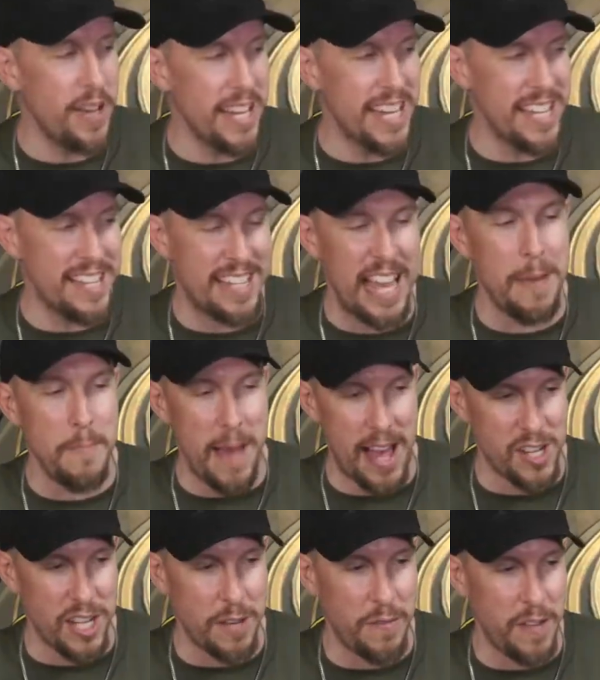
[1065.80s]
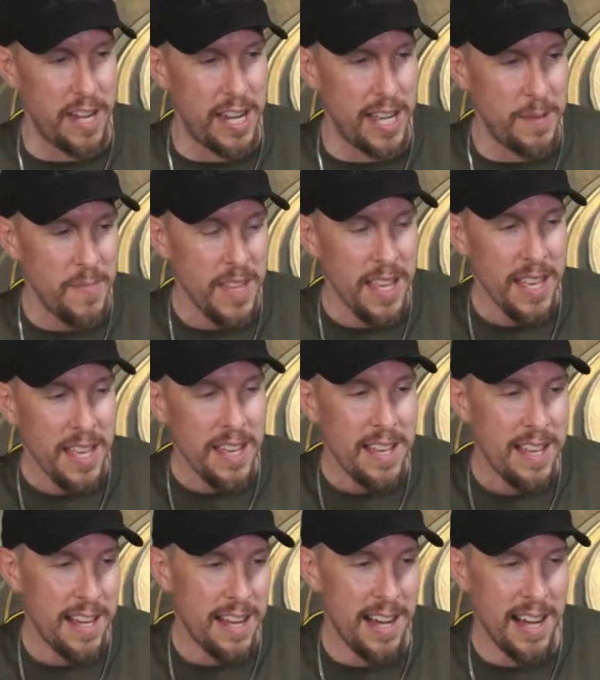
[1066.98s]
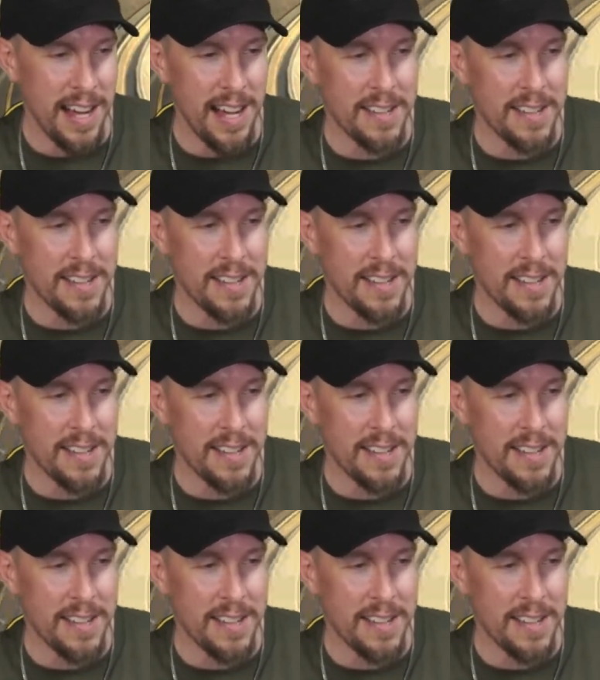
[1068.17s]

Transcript: against a magic affinity. Uh,